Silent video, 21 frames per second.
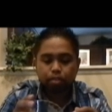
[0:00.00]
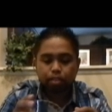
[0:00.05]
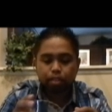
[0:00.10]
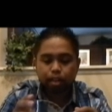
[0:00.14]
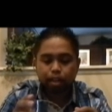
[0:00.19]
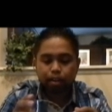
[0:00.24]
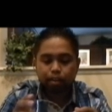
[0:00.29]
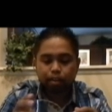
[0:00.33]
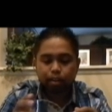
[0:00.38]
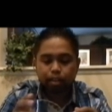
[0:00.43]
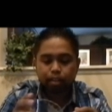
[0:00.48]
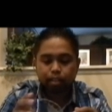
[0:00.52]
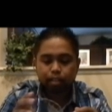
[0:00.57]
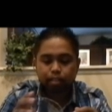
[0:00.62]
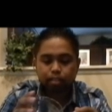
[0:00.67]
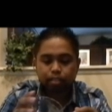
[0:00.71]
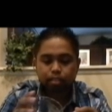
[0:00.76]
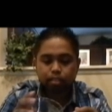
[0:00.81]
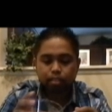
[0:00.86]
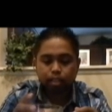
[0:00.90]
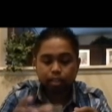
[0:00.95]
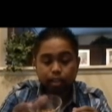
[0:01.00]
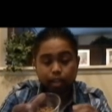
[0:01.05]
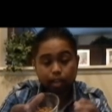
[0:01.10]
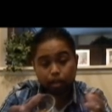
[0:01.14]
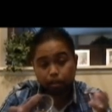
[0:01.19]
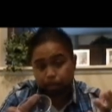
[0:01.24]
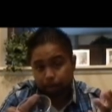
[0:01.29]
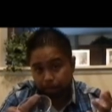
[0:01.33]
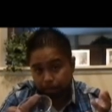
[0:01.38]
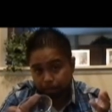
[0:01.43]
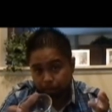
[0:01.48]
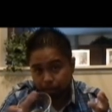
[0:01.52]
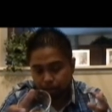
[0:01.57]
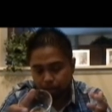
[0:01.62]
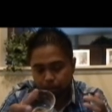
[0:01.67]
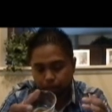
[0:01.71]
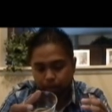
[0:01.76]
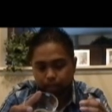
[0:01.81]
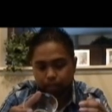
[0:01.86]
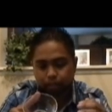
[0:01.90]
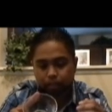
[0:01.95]
There is, in any pepper
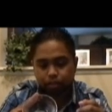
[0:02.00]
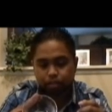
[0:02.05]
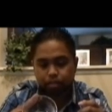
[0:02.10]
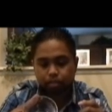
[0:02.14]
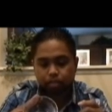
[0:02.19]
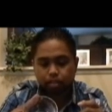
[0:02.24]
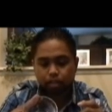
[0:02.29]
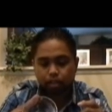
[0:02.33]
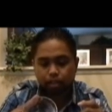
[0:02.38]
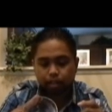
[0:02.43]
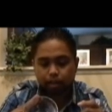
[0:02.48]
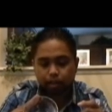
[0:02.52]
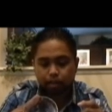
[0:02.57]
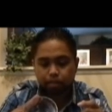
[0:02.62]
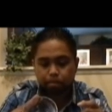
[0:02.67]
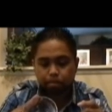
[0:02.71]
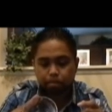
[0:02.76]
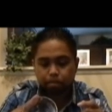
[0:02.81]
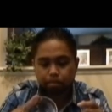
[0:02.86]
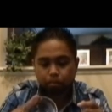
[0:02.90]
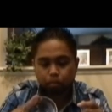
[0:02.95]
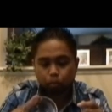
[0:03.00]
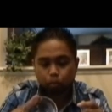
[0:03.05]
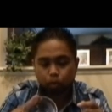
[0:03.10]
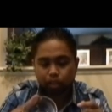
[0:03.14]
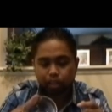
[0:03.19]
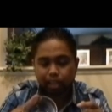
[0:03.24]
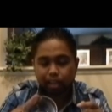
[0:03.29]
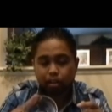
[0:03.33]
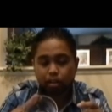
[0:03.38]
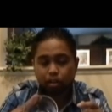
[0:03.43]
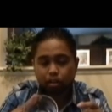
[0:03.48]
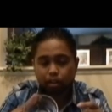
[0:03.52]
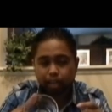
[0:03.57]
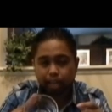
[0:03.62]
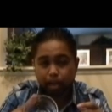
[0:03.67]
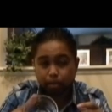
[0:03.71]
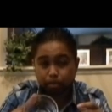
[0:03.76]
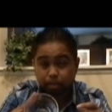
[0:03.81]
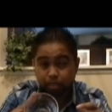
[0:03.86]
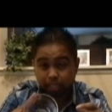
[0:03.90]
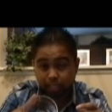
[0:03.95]
anyway, there's what they call
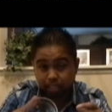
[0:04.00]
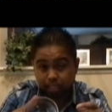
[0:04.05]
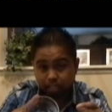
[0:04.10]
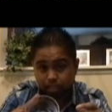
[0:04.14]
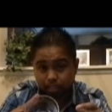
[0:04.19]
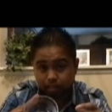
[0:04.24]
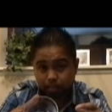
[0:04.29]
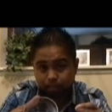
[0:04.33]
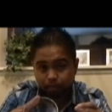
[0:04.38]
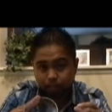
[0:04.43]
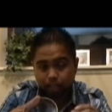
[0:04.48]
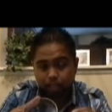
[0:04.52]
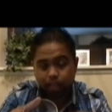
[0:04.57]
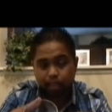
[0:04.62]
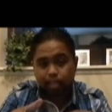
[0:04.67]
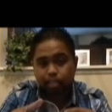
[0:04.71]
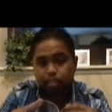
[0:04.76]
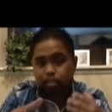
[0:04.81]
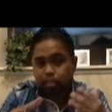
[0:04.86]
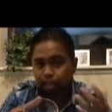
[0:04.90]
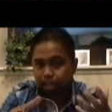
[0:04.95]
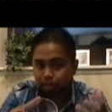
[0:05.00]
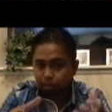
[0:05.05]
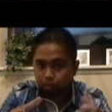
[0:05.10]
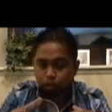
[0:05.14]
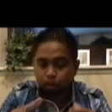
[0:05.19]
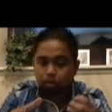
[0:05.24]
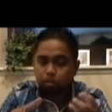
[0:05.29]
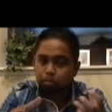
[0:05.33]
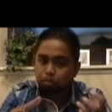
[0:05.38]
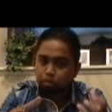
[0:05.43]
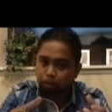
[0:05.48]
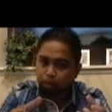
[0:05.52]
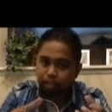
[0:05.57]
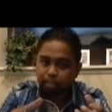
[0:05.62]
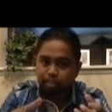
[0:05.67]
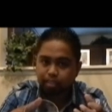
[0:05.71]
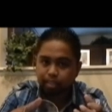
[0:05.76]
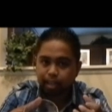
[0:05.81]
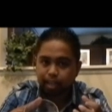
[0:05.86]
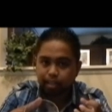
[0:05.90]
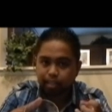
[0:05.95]
capsaicin, and that's kind of what
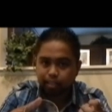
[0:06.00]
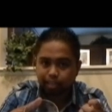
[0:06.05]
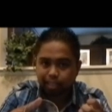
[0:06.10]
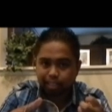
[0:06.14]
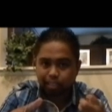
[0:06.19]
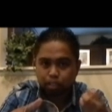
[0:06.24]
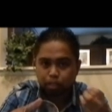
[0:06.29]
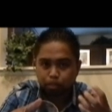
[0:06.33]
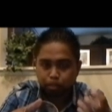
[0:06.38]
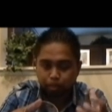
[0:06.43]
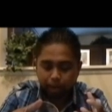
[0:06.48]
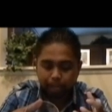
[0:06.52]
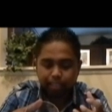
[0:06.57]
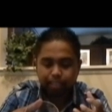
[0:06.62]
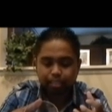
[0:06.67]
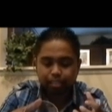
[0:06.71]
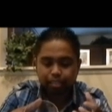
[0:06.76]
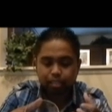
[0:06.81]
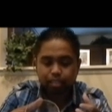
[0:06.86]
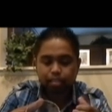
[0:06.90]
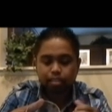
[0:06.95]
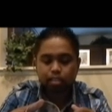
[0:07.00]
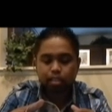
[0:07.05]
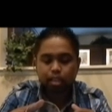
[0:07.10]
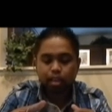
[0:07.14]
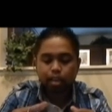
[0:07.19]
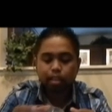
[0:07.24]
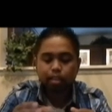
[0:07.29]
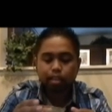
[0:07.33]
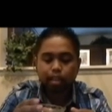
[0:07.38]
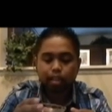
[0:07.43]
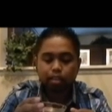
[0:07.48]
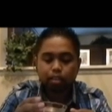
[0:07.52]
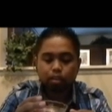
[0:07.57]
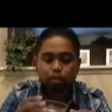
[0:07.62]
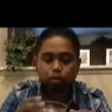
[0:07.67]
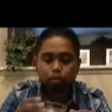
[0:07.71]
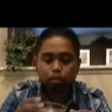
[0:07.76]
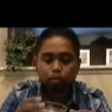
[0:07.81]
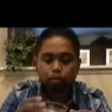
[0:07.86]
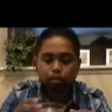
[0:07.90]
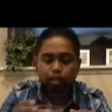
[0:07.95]
brings that spiciness that
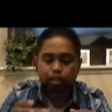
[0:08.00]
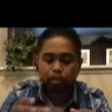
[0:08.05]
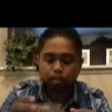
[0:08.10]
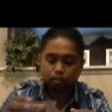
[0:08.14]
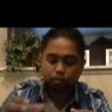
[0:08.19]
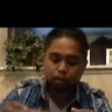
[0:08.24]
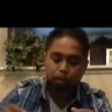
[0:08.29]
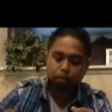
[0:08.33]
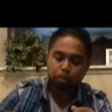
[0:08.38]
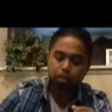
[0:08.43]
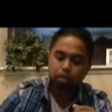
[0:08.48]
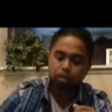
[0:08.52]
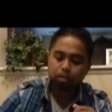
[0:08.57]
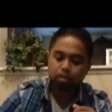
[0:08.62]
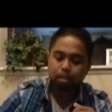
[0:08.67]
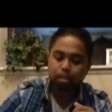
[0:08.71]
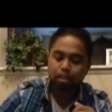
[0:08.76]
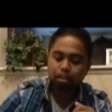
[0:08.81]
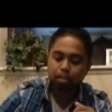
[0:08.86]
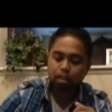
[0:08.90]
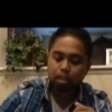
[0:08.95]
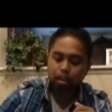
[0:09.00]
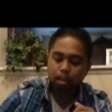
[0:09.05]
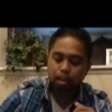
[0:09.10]
you feel when you eat